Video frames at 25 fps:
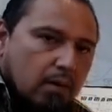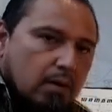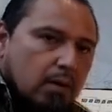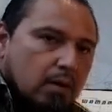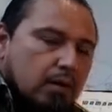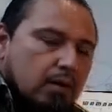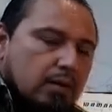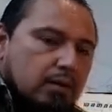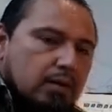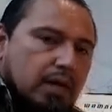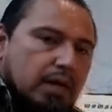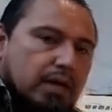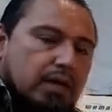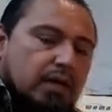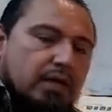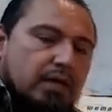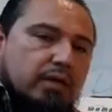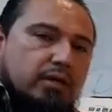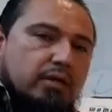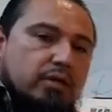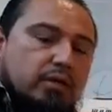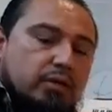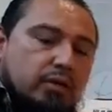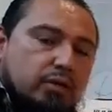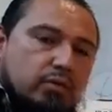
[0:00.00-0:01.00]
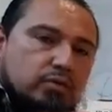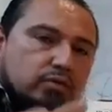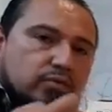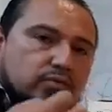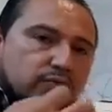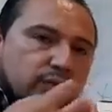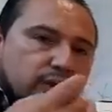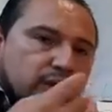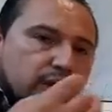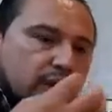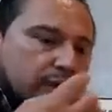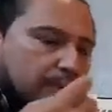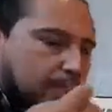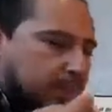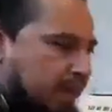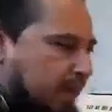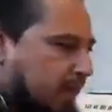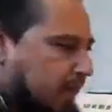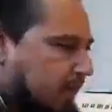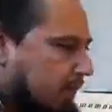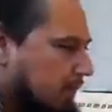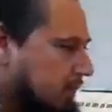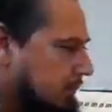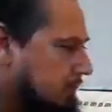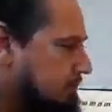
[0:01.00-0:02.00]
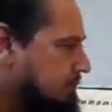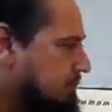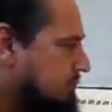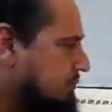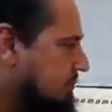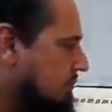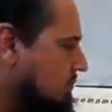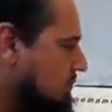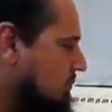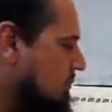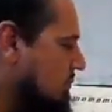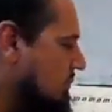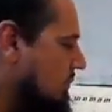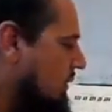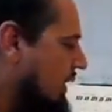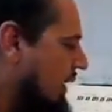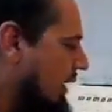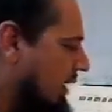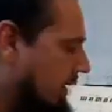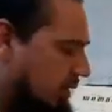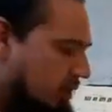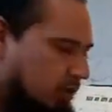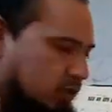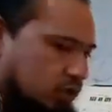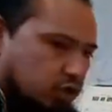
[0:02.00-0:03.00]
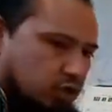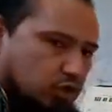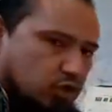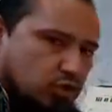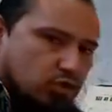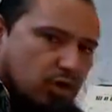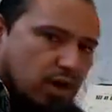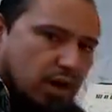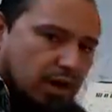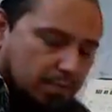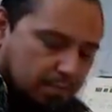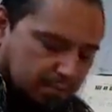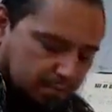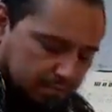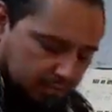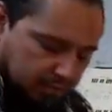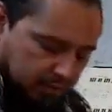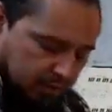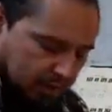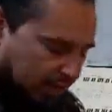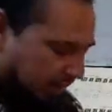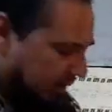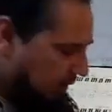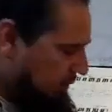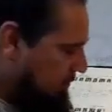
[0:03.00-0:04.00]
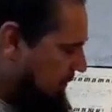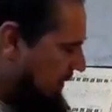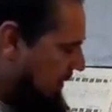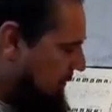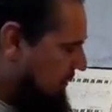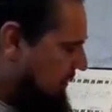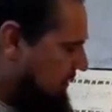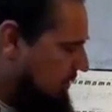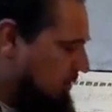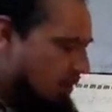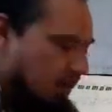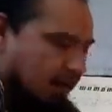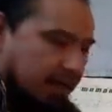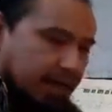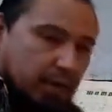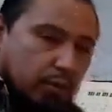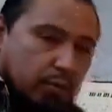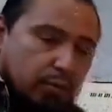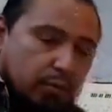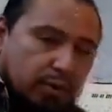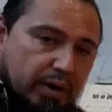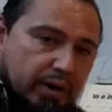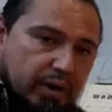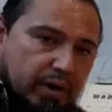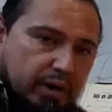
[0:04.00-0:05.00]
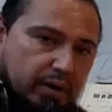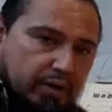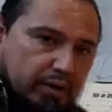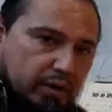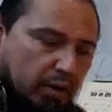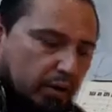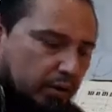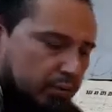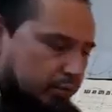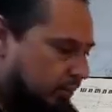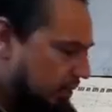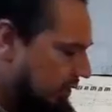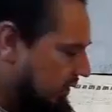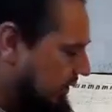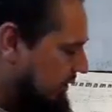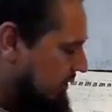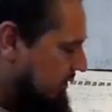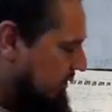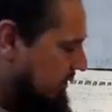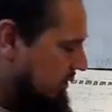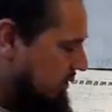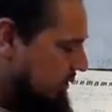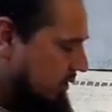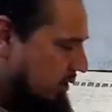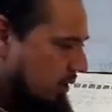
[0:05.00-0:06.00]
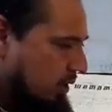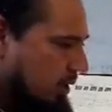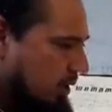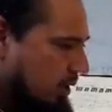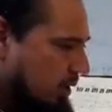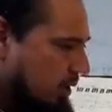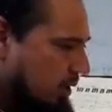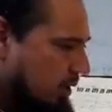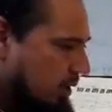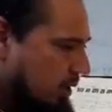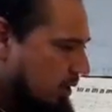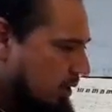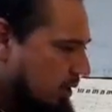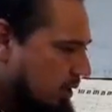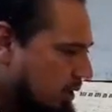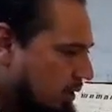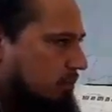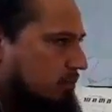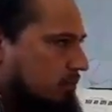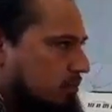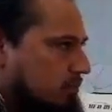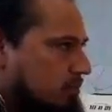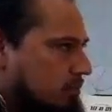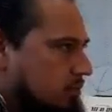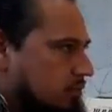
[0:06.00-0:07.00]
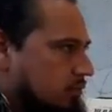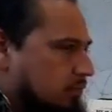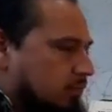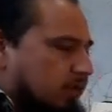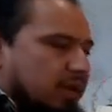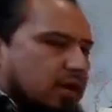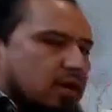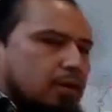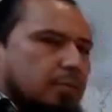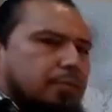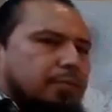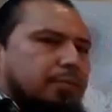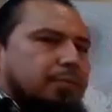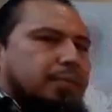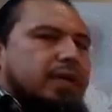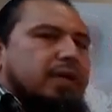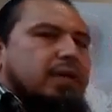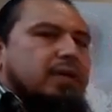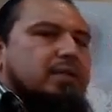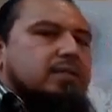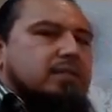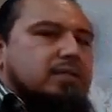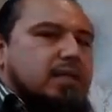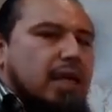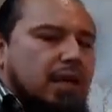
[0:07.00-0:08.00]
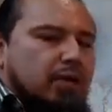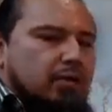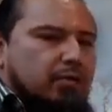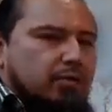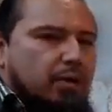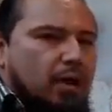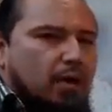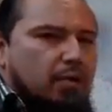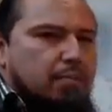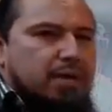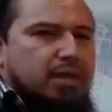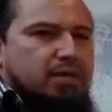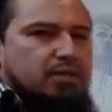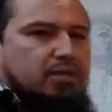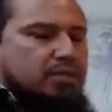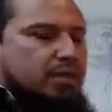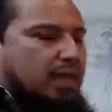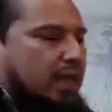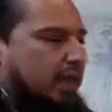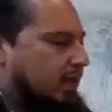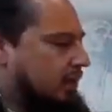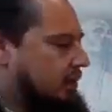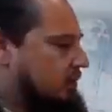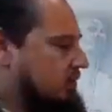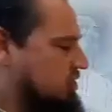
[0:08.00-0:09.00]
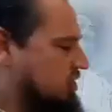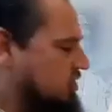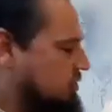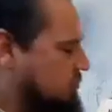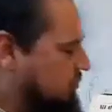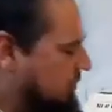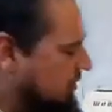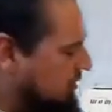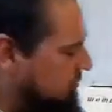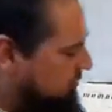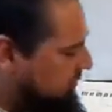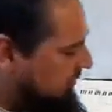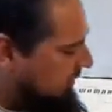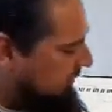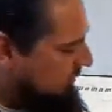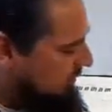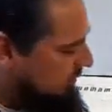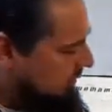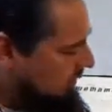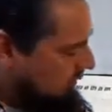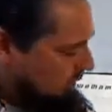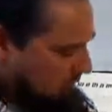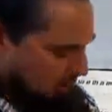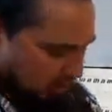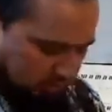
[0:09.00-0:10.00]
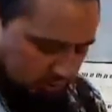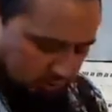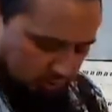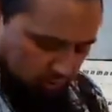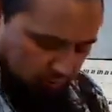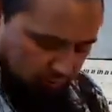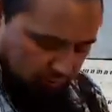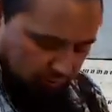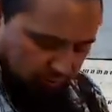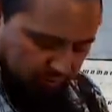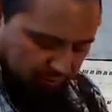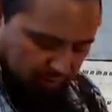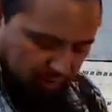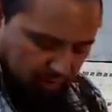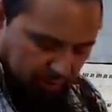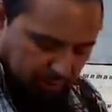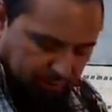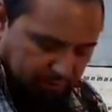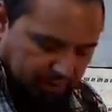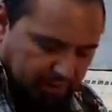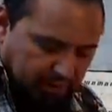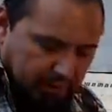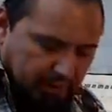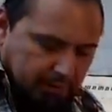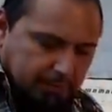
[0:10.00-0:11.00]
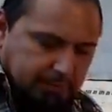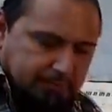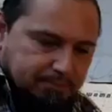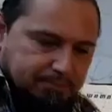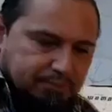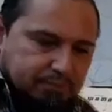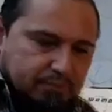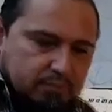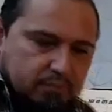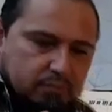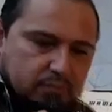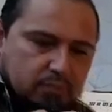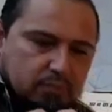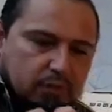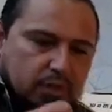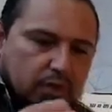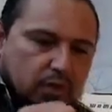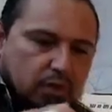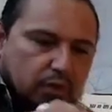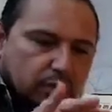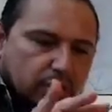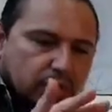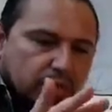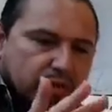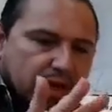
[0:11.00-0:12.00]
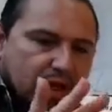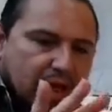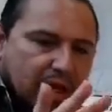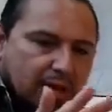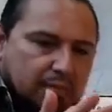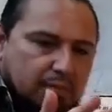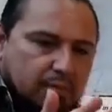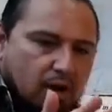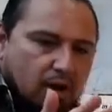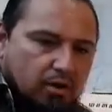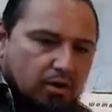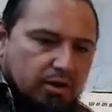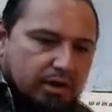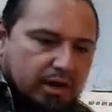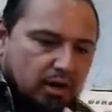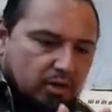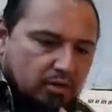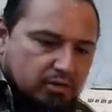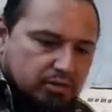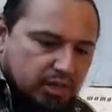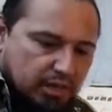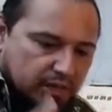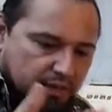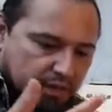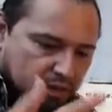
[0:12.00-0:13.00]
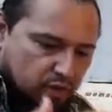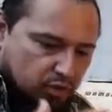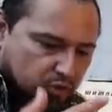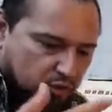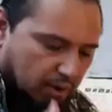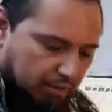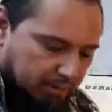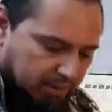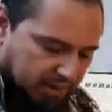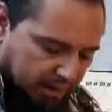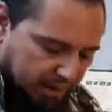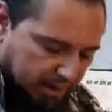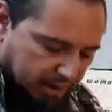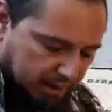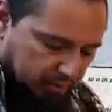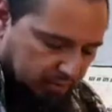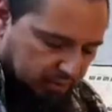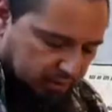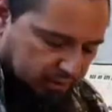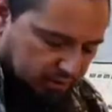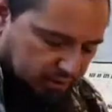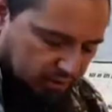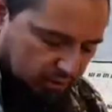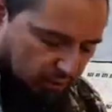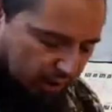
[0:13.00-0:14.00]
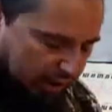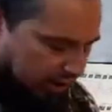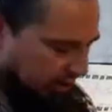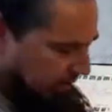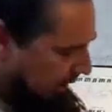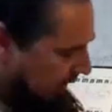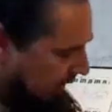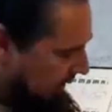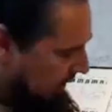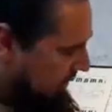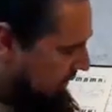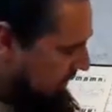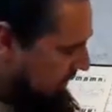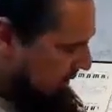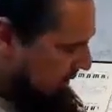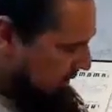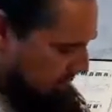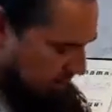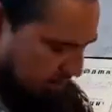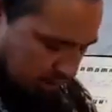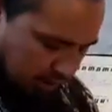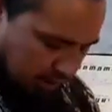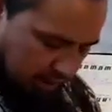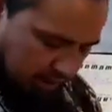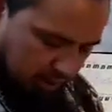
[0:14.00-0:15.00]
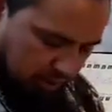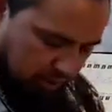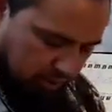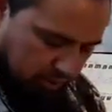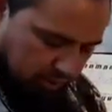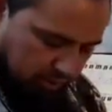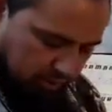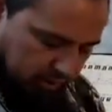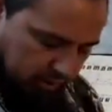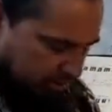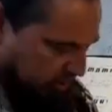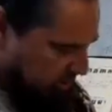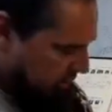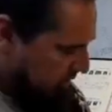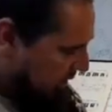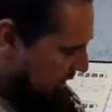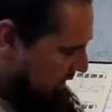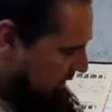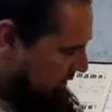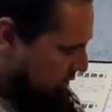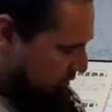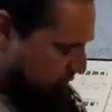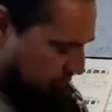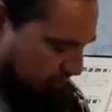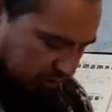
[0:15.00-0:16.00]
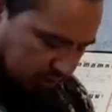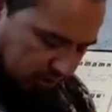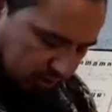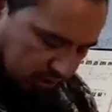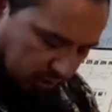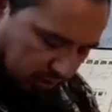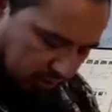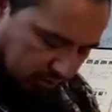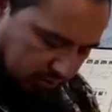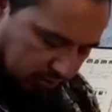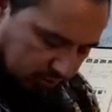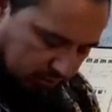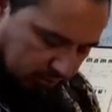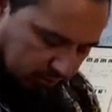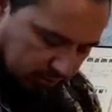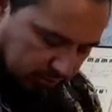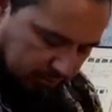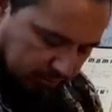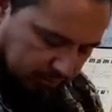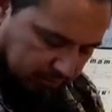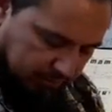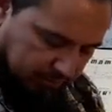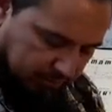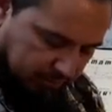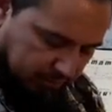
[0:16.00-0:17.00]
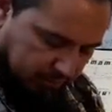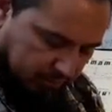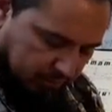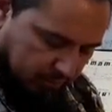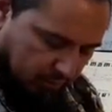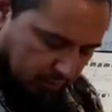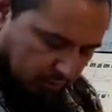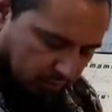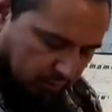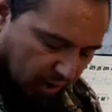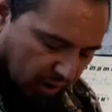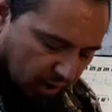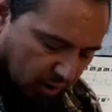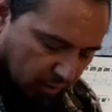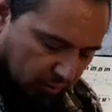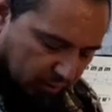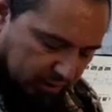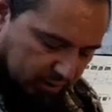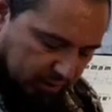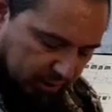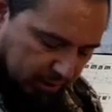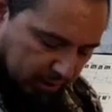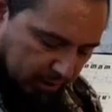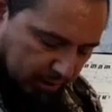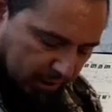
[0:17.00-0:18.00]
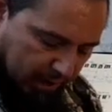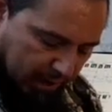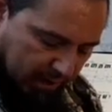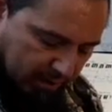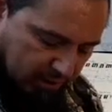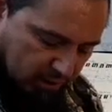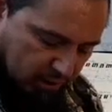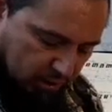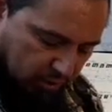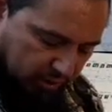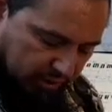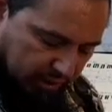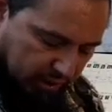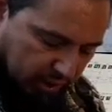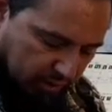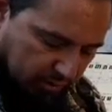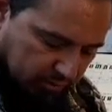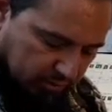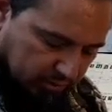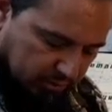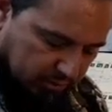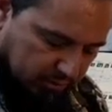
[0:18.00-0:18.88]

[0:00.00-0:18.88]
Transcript: can use finger picking and strum, like maybe let a note ring, finger picking style. I'll mention that just briefly. So for finger picking, you can have long nails on the strumming hand, which is the right hand, and you can just hit the first note, follow with the last three notes,